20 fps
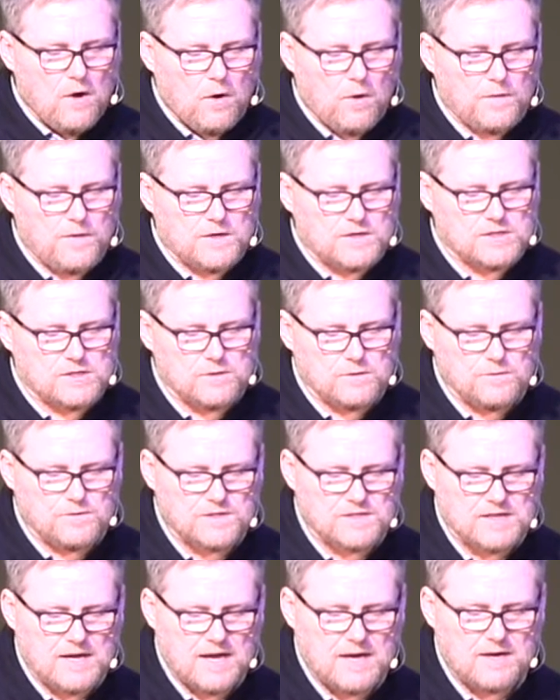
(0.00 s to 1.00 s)
or the
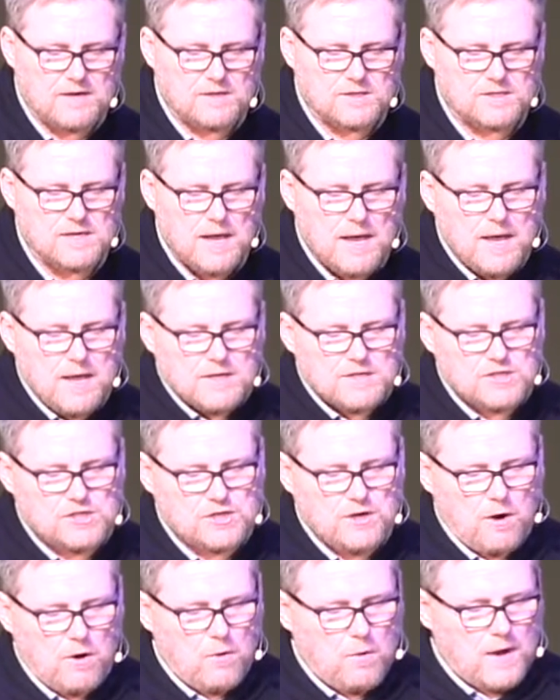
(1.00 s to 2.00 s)
soothsayers
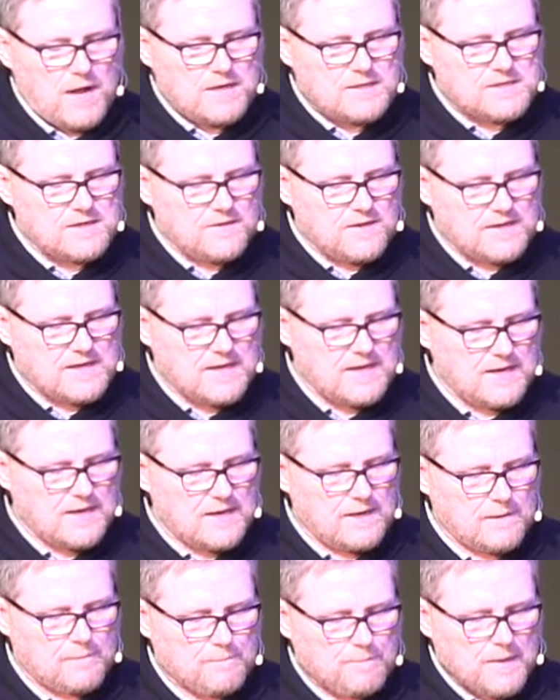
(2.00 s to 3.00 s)
show unto the
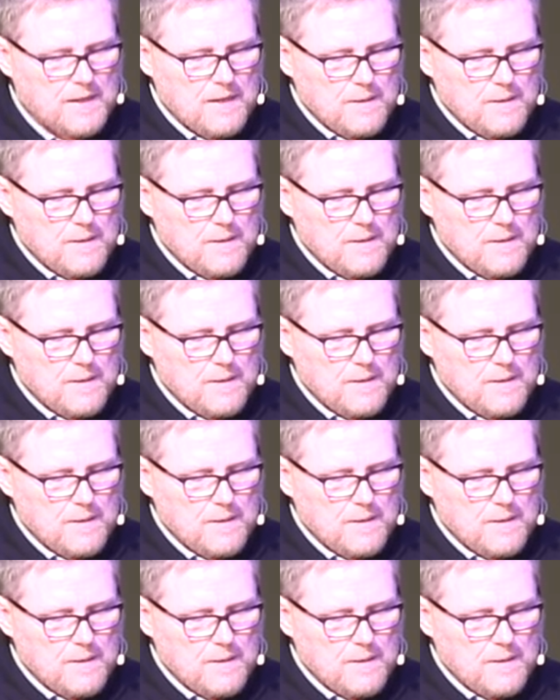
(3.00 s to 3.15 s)
king?